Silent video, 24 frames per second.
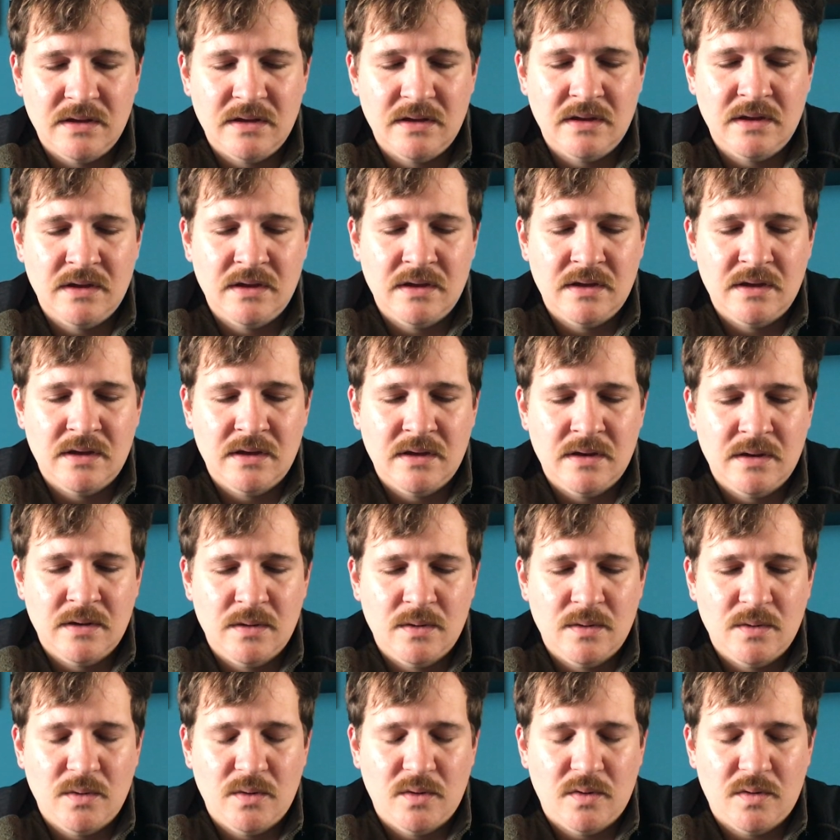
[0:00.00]

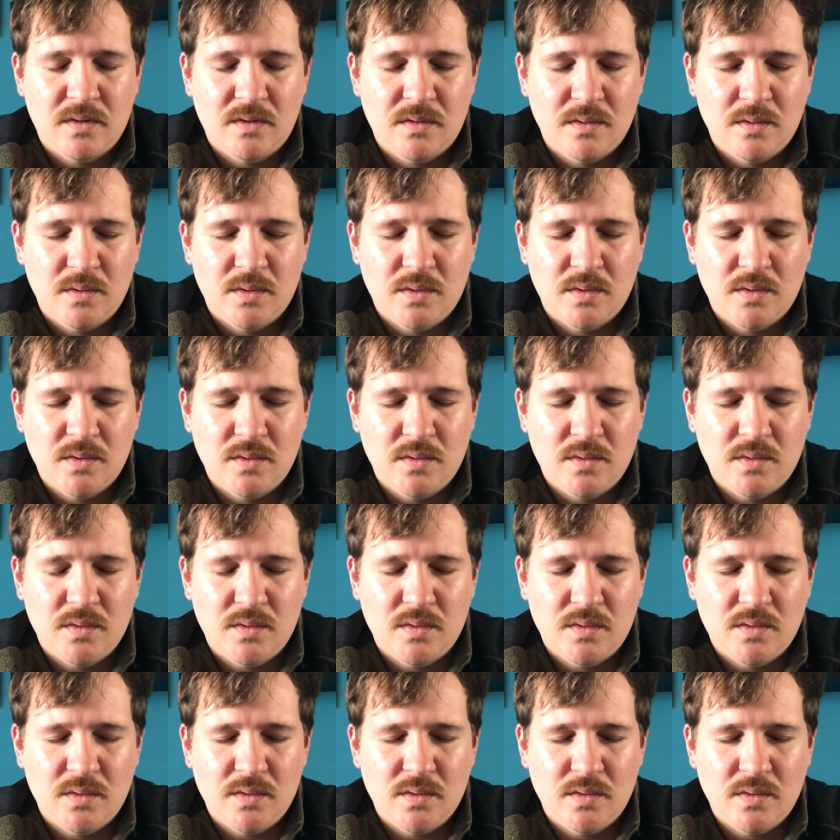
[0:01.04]

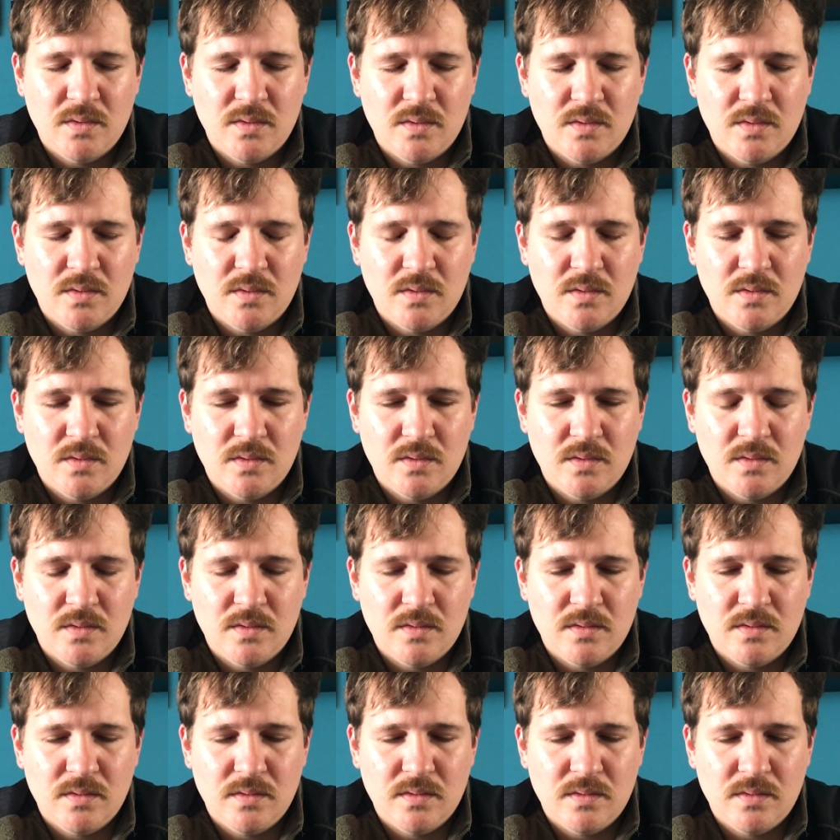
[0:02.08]

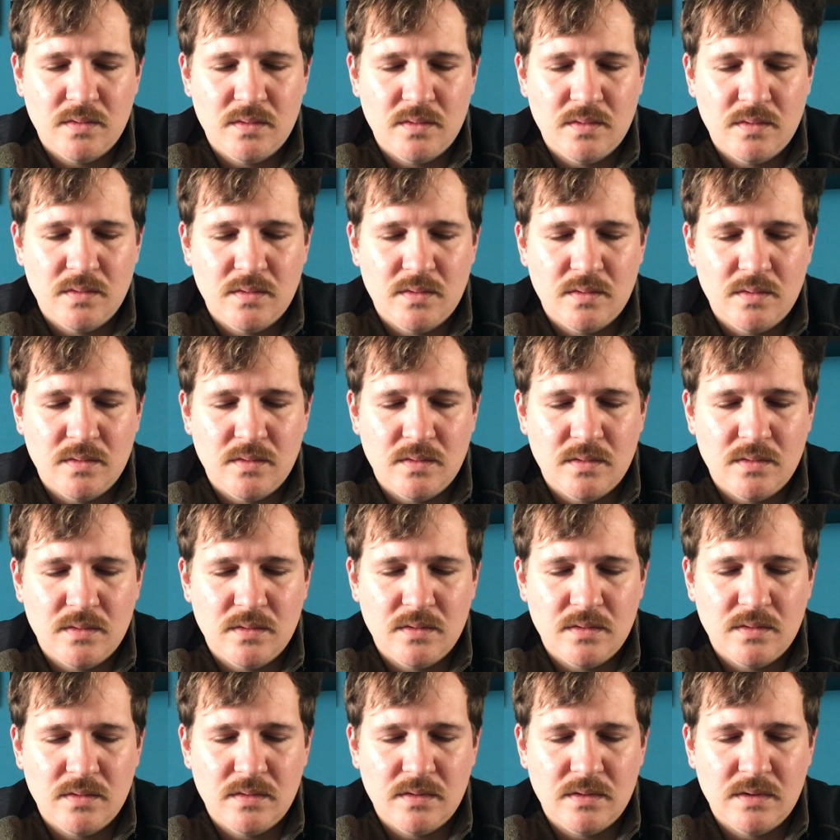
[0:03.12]

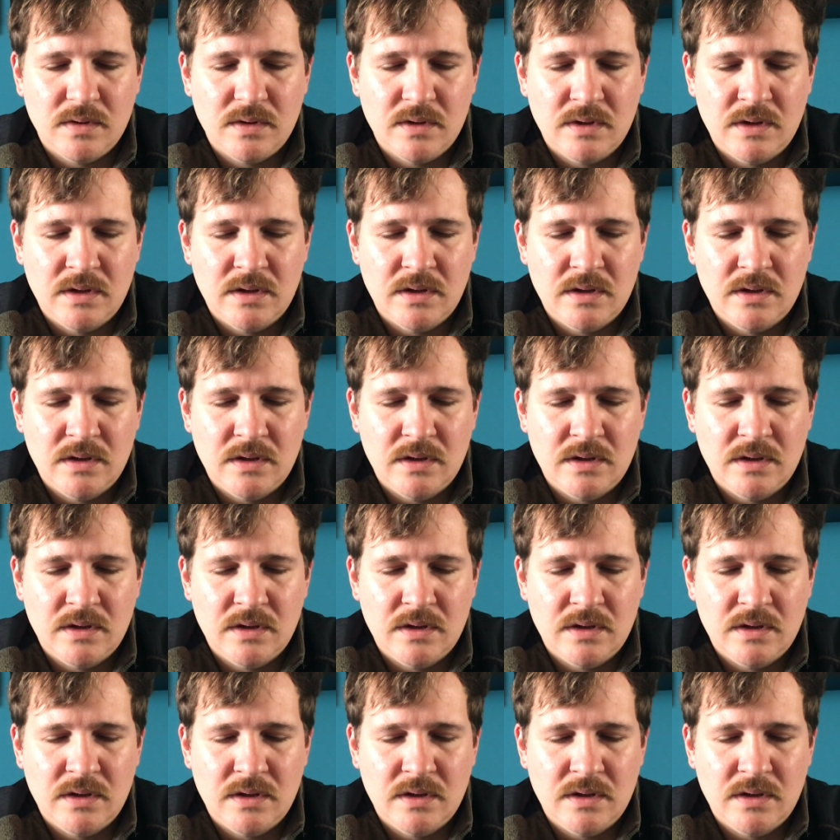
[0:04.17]
No one is speaking in this clip.